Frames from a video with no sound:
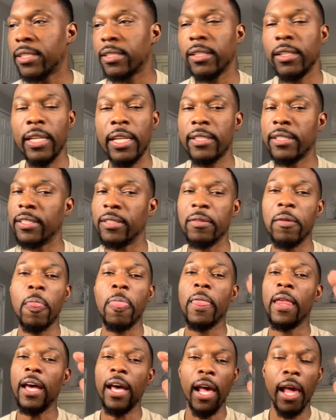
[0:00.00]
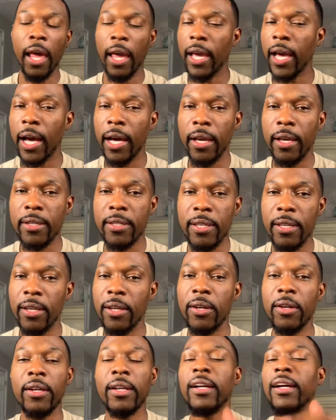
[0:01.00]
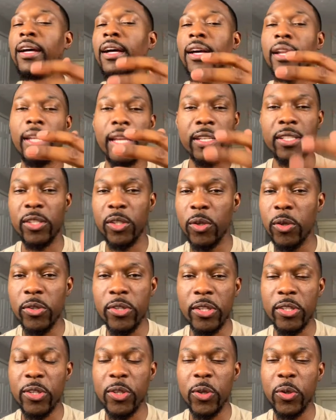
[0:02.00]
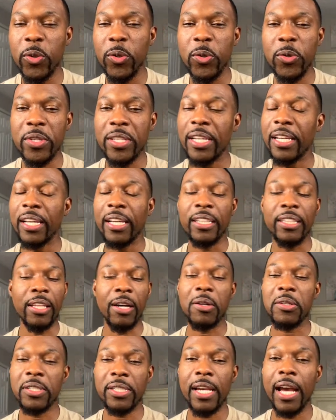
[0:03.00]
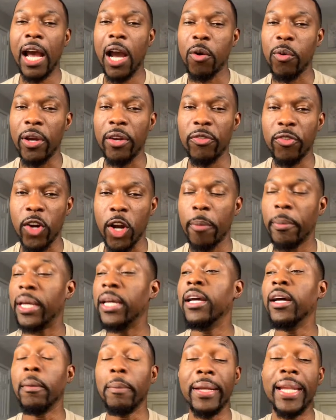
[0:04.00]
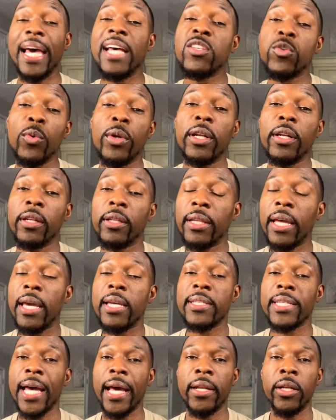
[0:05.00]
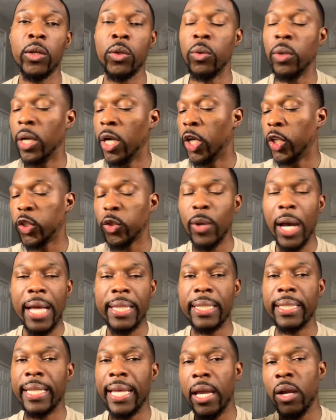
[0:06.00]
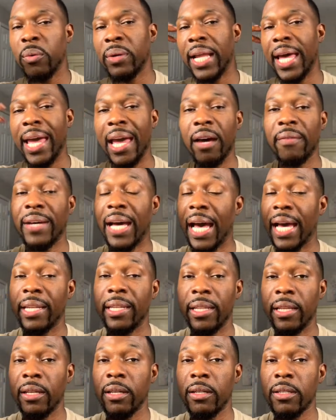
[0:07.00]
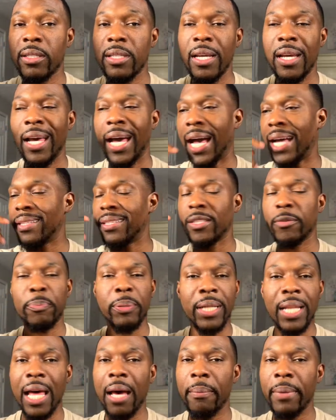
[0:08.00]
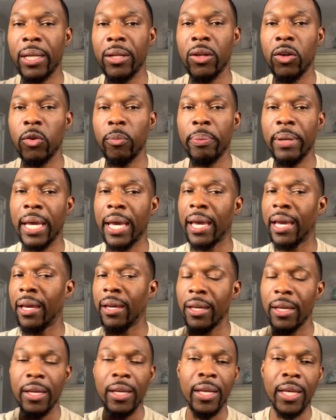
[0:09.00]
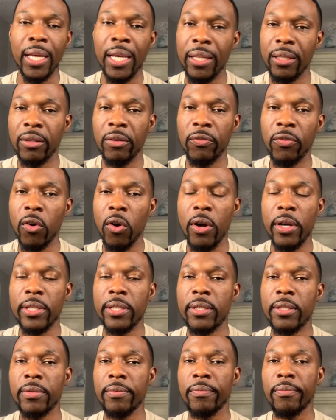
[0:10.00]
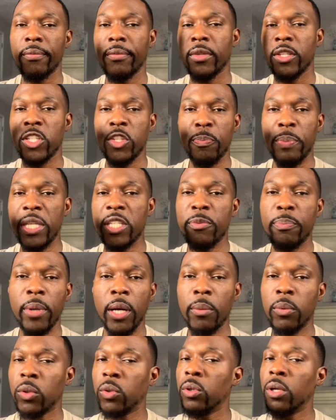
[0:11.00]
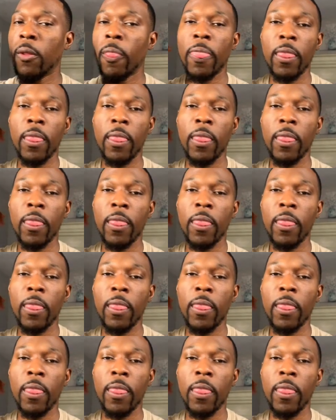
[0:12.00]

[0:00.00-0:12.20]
Listen, AI is here. Let's use the tools. Don't shy away from it. But that's one of the things I do. Throughout the day when I have ideas, I just pull out my notepad, hit the voice, speech bubble,